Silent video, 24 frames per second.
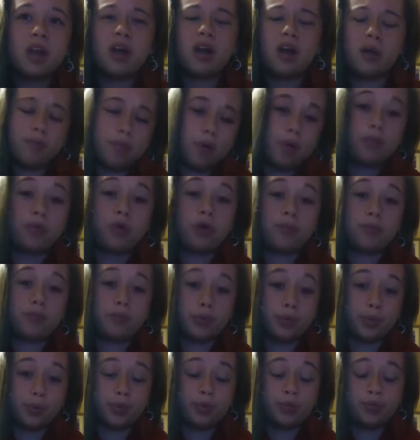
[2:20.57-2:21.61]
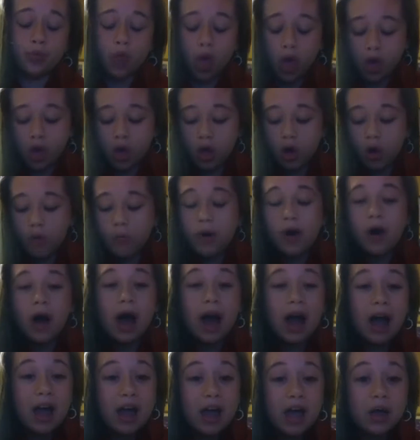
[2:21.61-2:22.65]
A bubblegum bubble. Well,
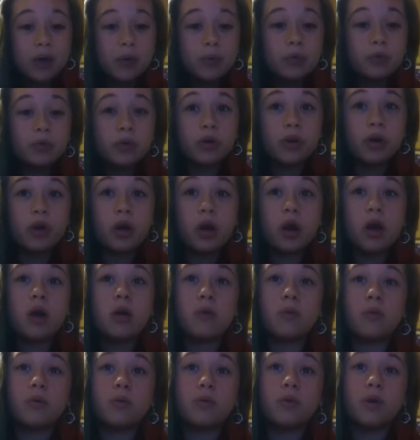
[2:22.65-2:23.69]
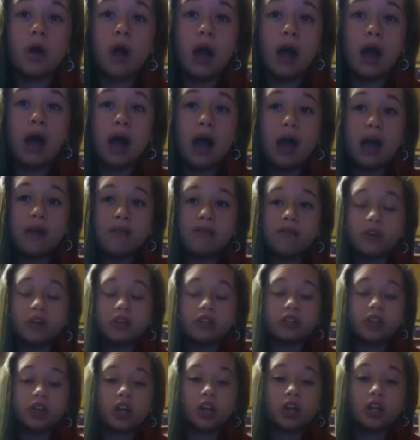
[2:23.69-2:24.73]
I, well, I
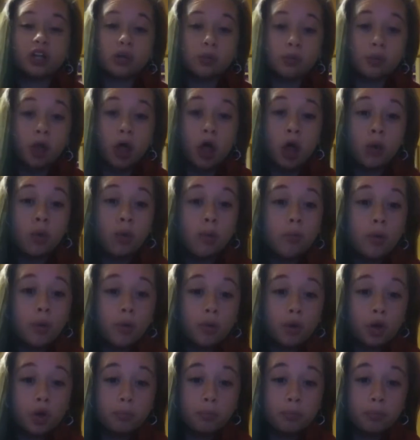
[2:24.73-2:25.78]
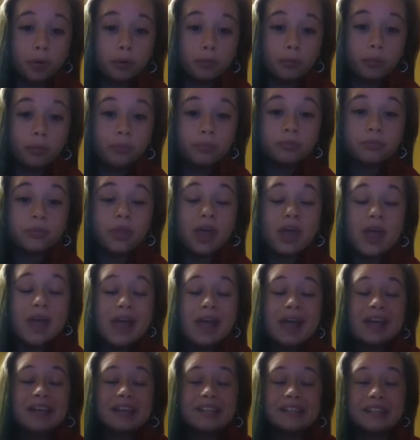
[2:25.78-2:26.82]
first learned to blow a bubblegum bubble
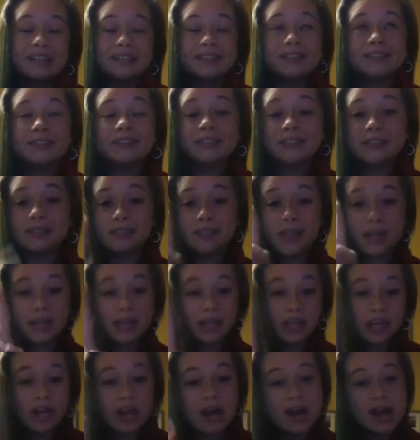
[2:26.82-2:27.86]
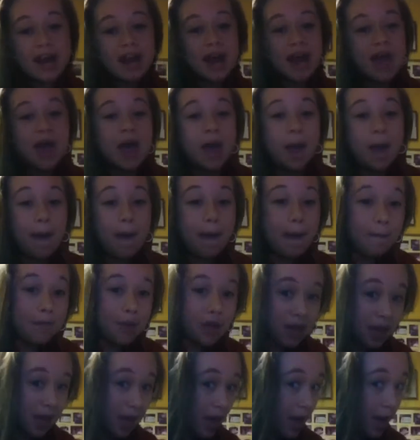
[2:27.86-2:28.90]
in second grade
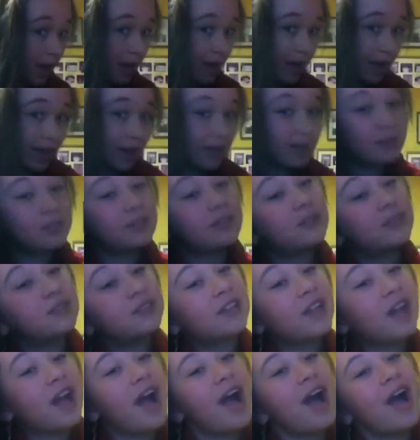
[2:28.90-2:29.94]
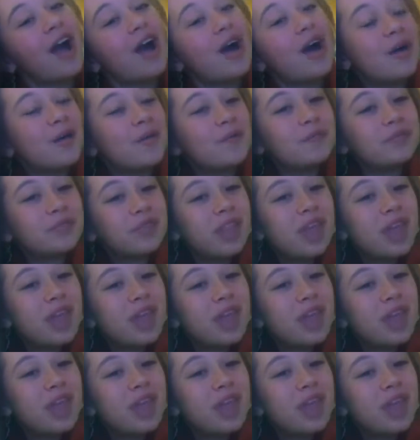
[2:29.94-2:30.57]
because um,